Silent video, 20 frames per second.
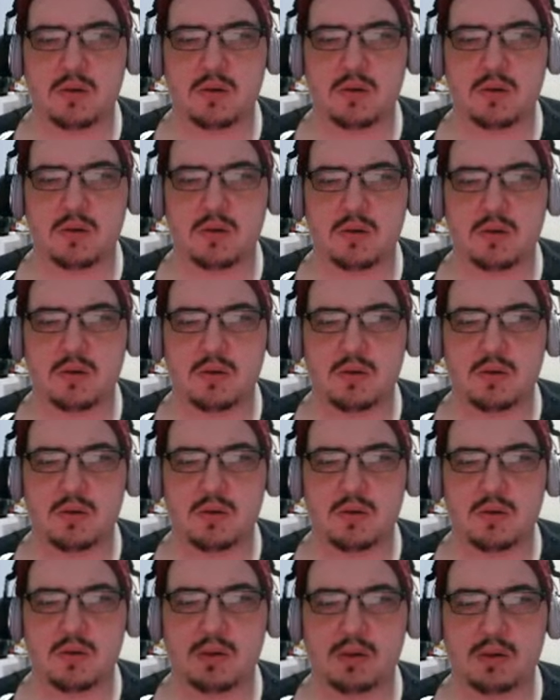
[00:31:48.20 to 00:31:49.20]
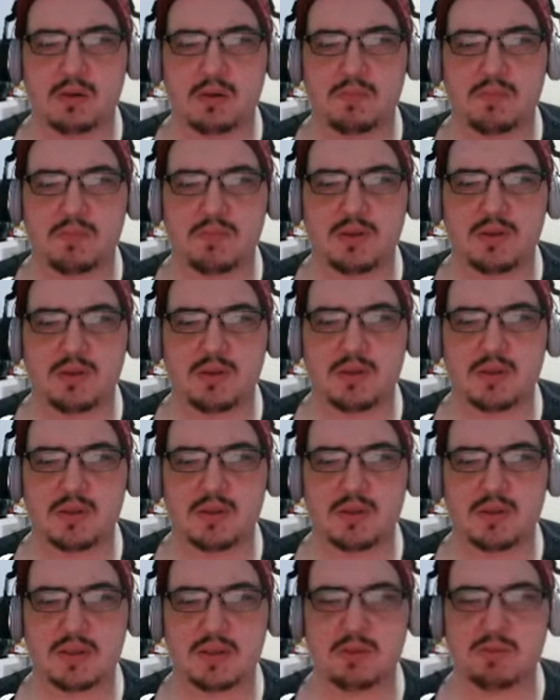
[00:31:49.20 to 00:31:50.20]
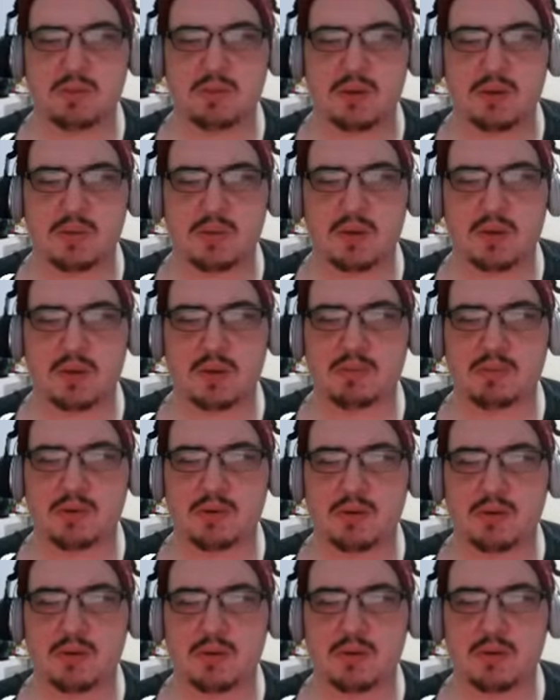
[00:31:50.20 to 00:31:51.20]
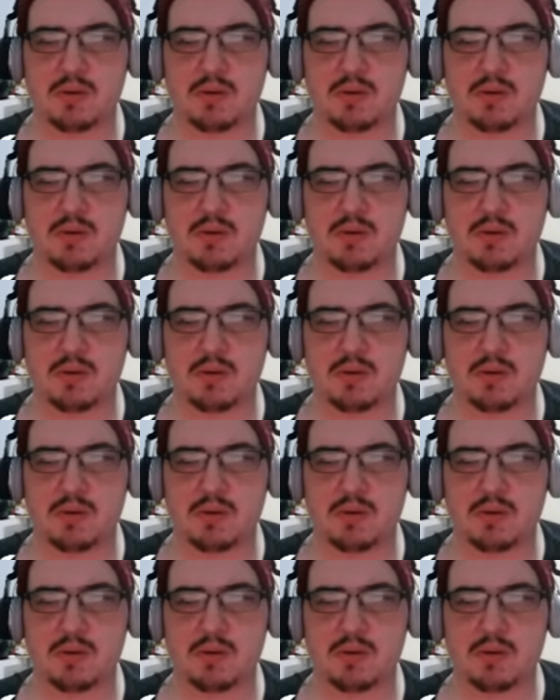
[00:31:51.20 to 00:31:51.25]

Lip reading: Here we go. I was say there should be a way up there.